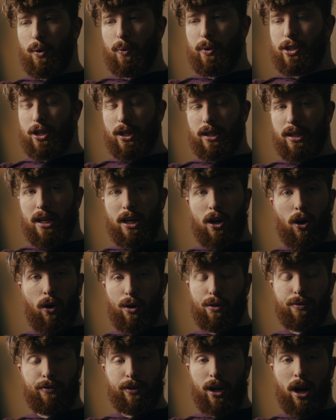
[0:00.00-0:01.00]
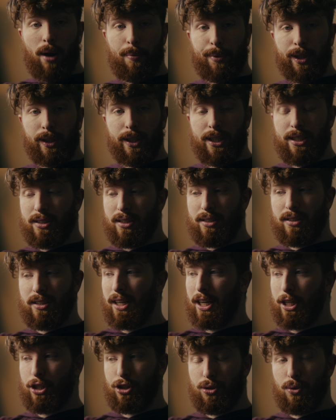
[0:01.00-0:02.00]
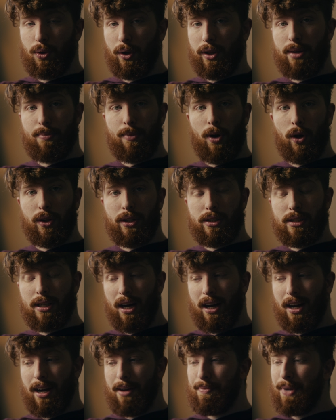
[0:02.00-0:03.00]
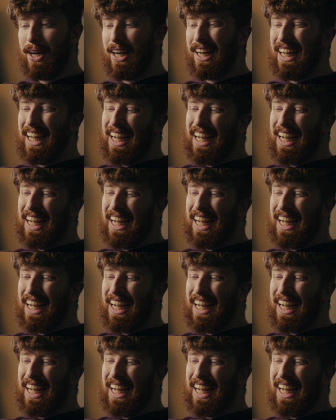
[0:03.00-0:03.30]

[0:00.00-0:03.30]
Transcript: which I think are phenomenal lenses and I shoot on them all the time,